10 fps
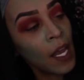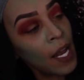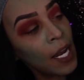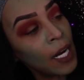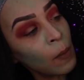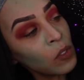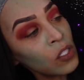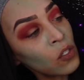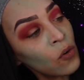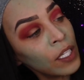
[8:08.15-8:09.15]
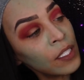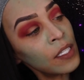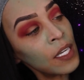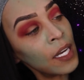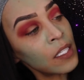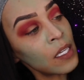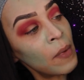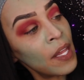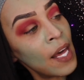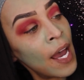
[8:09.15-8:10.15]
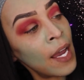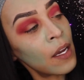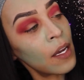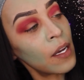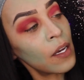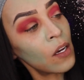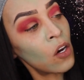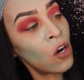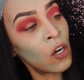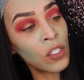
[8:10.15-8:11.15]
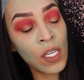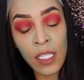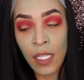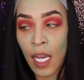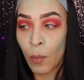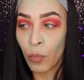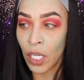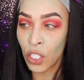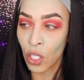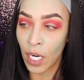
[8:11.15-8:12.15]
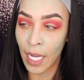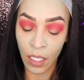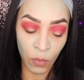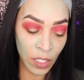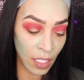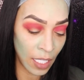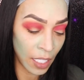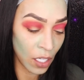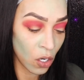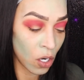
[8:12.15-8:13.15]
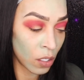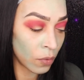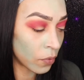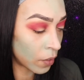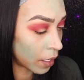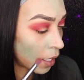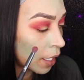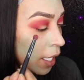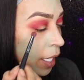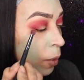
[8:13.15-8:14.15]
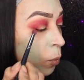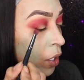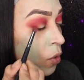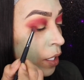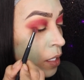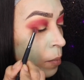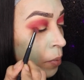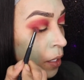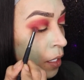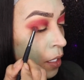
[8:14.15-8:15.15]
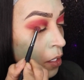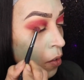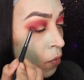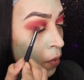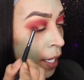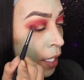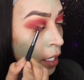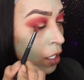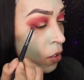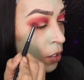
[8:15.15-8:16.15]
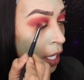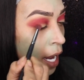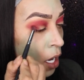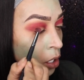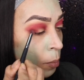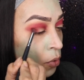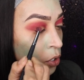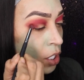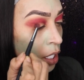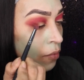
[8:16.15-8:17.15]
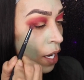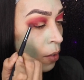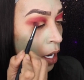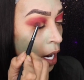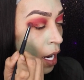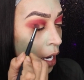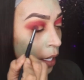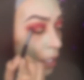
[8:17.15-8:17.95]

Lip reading: And I'm just going to take some of that onto the same brush. All I did was clean it off. And we're going to put this right here on the outer portion of our eye.